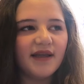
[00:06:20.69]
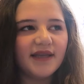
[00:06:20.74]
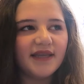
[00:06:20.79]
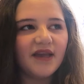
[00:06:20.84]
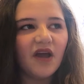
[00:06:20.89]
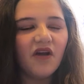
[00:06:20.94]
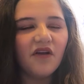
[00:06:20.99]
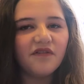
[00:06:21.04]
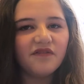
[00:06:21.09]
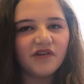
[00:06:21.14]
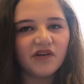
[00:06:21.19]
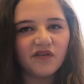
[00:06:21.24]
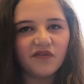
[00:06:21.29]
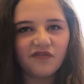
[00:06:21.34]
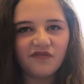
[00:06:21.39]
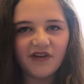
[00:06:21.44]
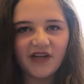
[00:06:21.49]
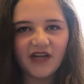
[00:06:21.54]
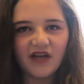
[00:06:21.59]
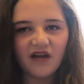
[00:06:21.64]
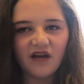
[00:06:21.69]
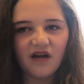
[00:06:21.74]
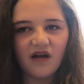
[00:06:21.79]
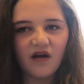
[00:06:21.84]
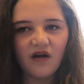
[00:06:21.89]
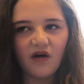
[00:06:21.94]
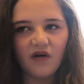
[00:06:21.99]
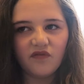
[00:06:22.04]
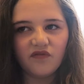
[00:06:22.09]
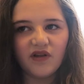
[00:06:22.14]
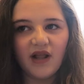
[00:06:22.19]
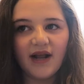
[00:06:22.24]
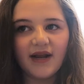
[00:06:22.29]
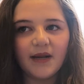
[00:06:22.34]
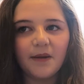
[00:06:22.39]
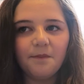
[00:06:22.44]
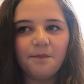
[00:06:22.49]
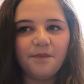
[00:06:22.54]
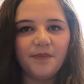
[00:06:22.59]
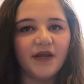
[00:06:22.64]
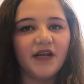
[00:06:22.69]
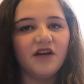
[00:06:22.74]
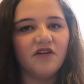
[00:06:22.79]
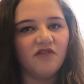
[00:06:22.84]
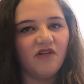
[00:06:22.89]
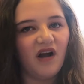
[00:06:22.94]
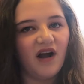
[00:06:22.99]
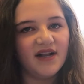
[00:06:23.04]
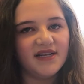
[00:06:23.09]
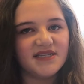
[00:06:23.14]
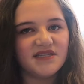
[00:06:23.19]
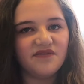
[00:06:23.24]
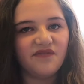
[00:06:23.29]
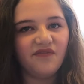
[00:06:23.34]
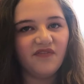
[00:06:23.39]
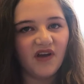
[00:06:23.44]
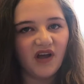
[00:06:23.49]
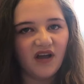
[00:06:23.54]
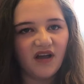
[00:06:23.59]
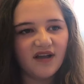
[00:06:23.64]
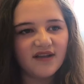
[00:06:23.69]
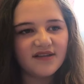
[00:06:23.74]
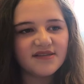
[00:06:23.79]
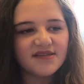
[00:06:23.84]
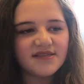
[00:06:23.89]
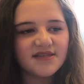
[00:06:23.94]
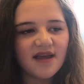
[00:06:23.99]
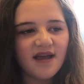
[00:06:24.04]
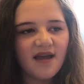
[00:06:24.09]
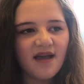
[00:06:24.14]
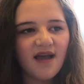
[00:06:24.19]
get over your fear of like big rides first